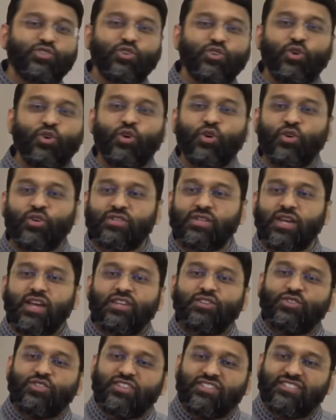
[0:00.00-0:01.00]
returned
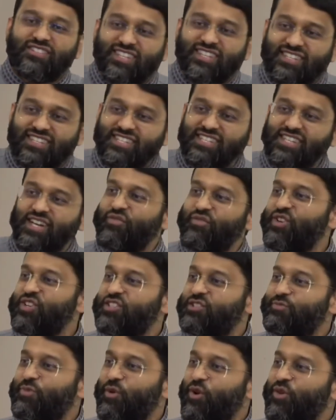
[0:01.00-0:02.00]
to the city of
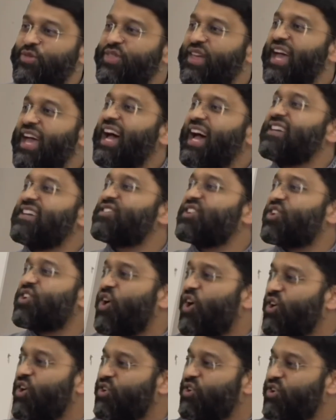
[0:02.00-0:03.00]
his birth as a
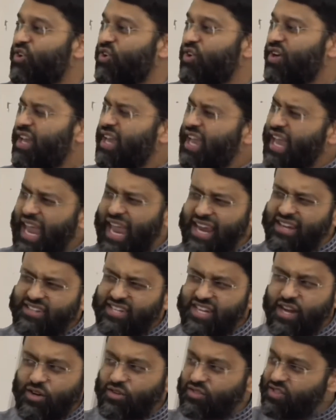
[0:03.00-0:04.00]
conqueror.
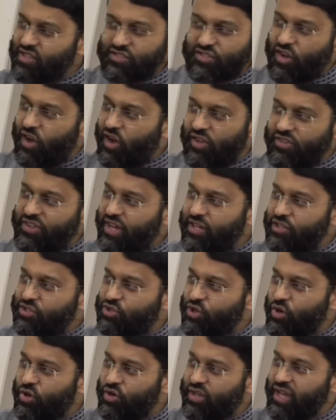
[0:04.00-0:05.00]
Eight years is all that
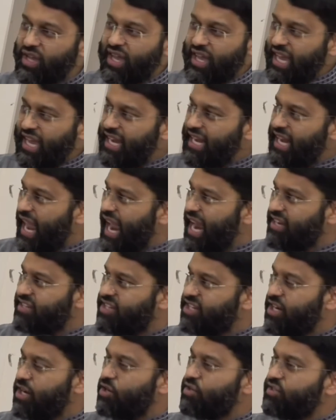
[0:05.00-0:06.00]
it took. In
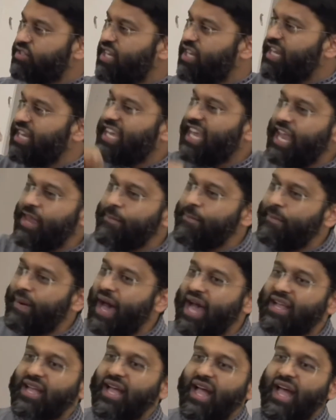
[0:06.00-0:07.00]
eight years he came
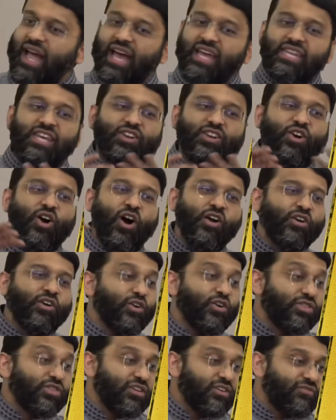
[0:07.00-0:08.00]
back and he
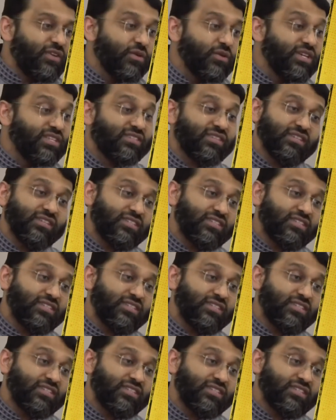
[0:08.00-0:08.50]
conquered the very